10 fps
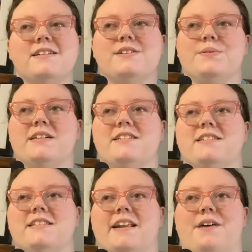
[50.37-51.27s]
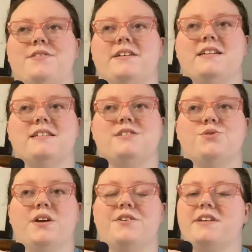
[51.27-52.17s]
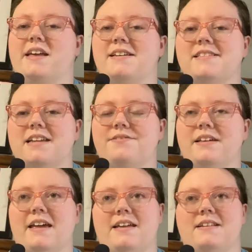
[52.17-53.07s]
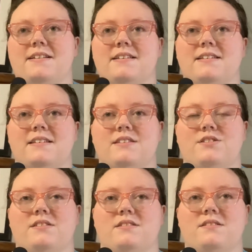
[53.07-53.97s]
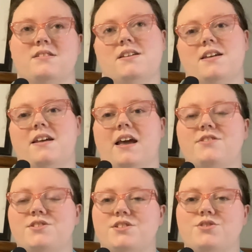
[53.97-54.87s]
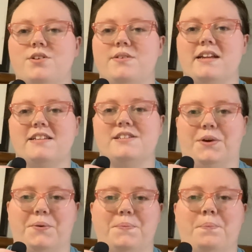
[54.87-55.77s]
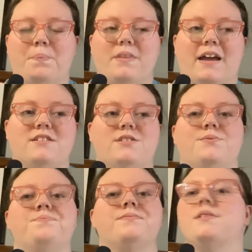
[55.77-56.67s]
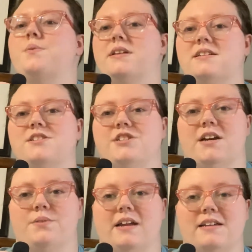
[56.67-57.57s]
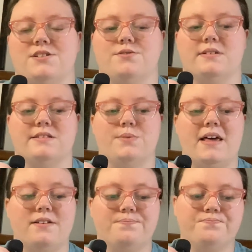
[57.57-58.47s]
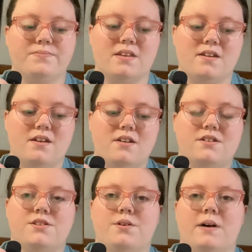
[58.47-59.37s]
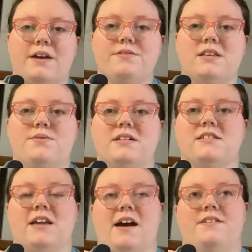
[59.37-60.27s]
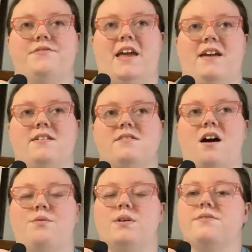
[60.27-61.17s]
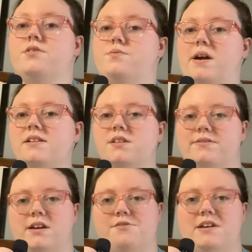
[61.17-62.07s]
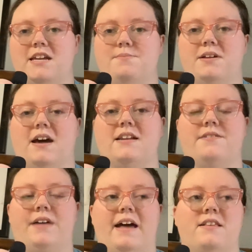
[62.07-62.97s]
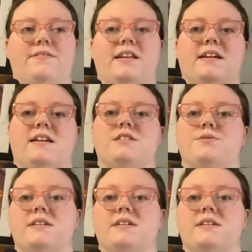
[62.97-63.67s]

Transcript: wanting to just get out there and enjoy creating stuff again and just enjoy what I do and just wanting to share what I do with Will. So I really wanted to kind of take not one for one Donut Queen, but kind of elevate it and do it